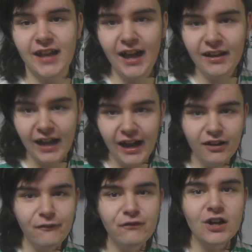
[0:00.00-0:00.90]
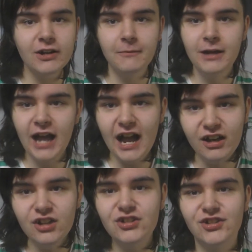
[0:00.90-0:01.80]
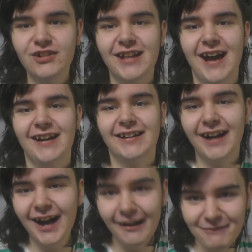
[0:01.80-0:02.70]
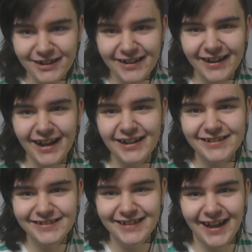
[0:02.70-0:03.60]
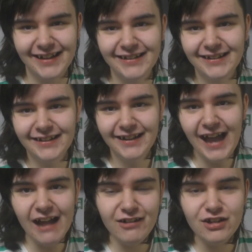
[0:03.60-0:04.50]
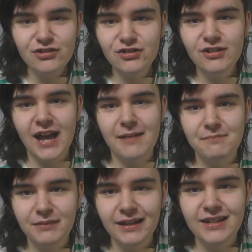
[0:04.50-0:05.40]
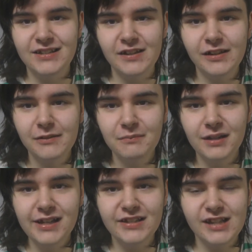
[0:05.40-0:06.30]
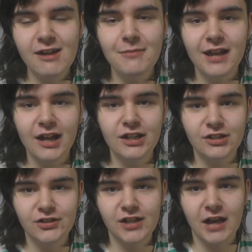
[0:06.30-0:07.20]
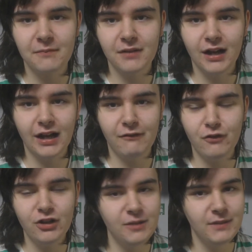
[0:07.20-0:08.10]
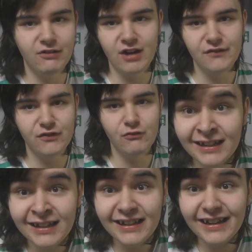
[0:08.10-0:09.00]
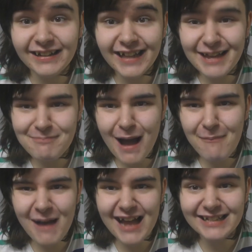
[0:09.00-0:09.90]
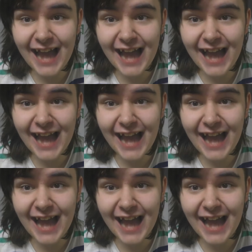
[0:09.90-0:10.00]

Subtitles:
How the fuck, how do you do that? I want to know how to do that. How do you do that? Please tell me how you do that. I'd really be grateful. You know, you like Popeye's,